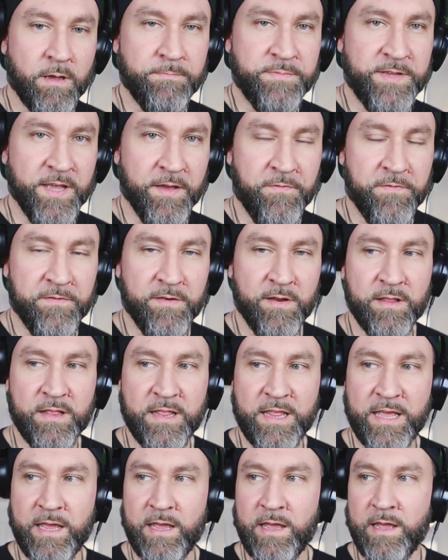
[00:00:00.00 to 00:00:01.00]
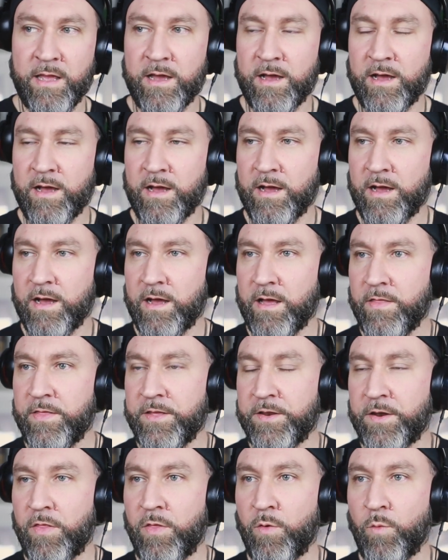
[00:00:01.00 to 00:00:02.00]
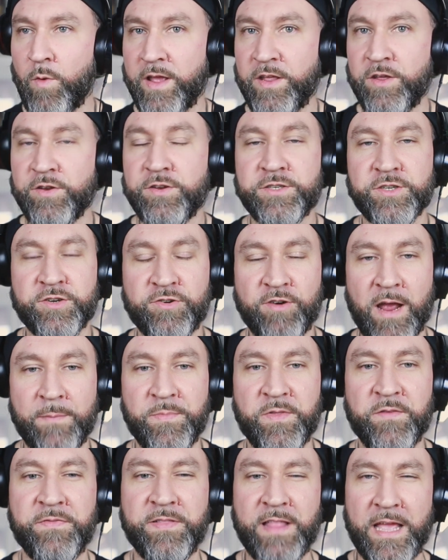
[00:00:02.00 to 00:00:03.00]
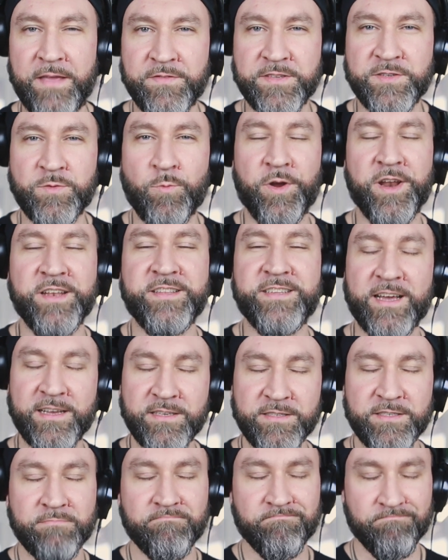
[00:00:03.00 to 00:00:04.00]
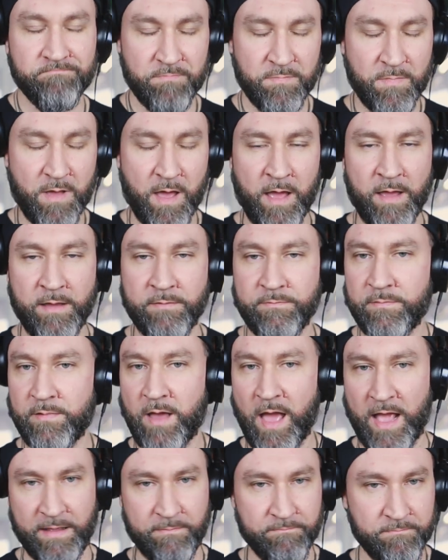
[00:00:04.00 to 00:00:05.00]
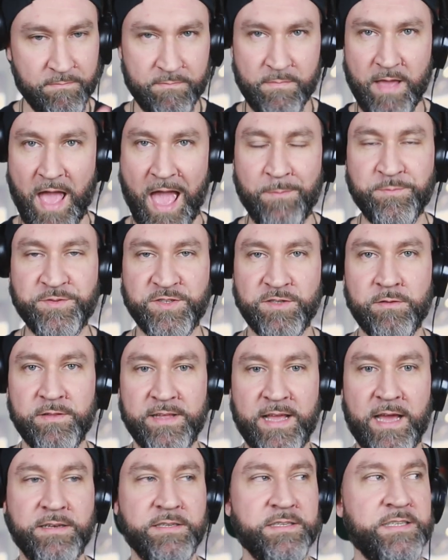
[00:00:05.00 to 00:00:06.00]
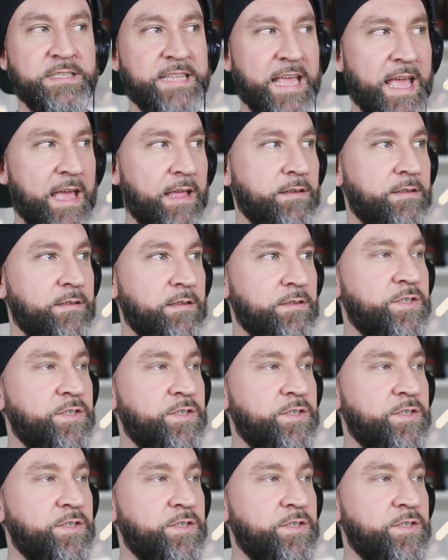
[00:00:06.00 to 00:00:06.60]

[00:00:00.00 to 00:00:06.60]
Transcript: I'm definitely, the way you describe the flavors and what it does, I absolutely understand.